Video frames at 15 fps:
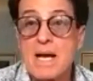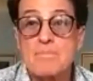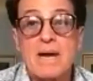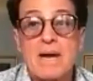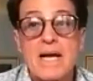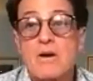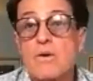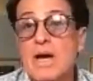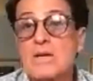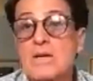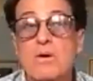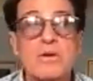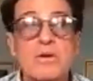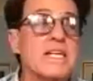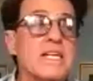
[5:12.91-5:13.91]
my
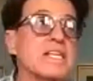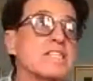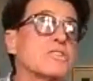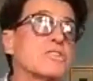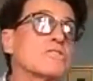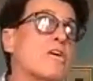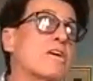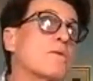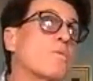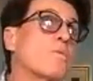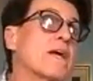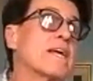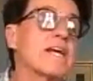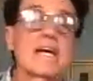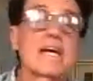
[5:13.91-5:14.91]
granddaughter just started
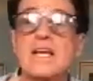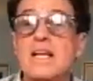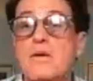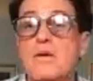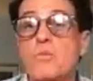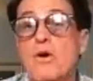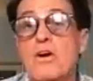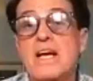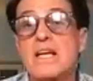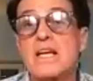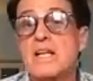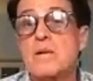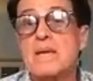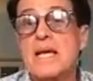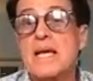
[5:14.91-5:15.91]
wearing a little
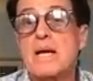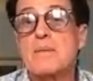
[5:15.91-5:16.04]
makeup,